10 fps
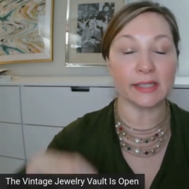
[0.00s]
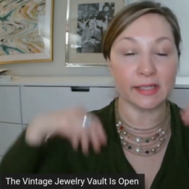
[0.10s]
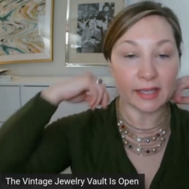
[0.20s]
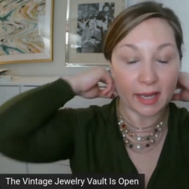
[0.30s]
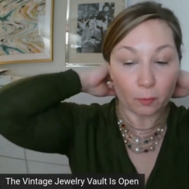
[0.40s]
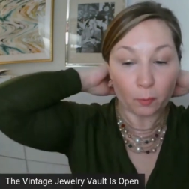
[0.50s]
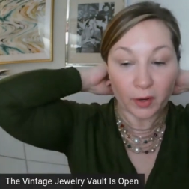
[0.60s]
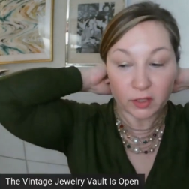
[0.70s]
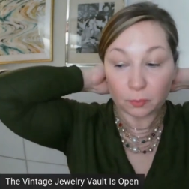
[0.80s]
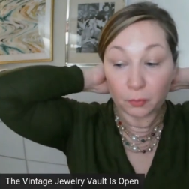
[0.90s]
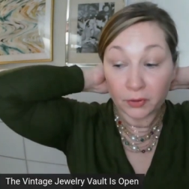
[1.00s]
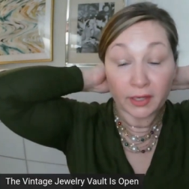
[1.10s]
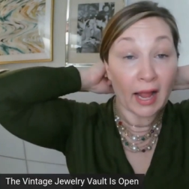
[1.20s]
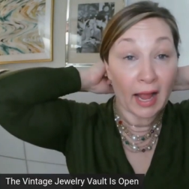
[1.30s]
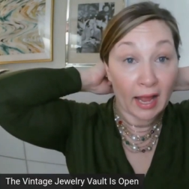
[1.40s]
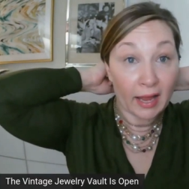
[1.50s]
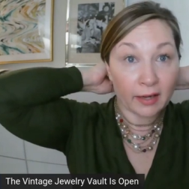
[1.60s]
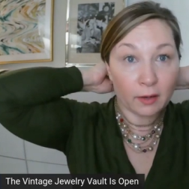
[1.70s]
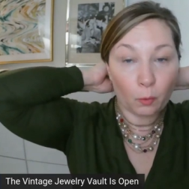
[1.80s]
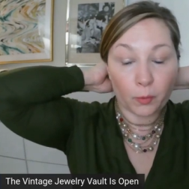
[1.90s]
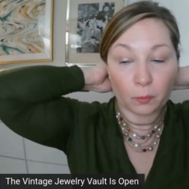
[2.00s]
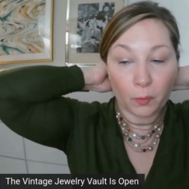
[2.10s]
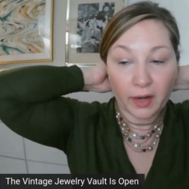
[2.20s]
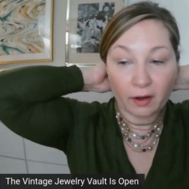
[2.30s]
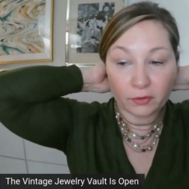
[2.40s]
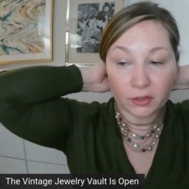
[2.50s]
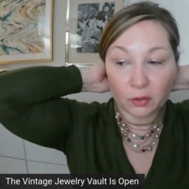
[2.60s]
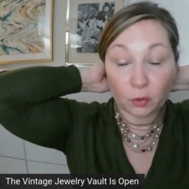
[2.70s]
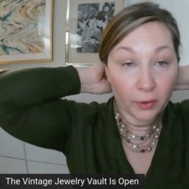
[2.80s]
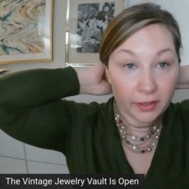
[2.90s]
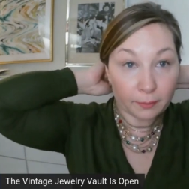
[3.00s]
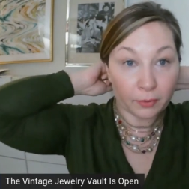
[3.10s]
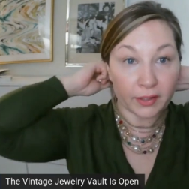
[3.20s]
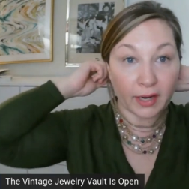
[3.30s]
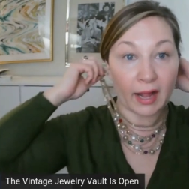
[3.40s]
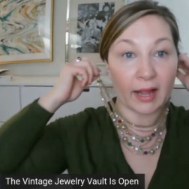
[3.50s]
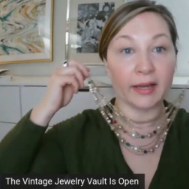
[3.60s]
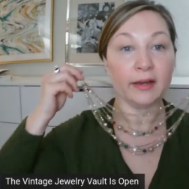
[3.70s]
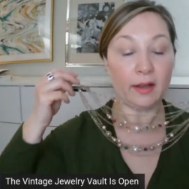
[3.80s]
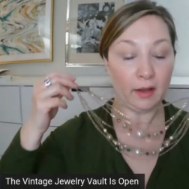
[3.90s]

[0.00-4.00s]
in that when you put it on with whatever you're going to put it on,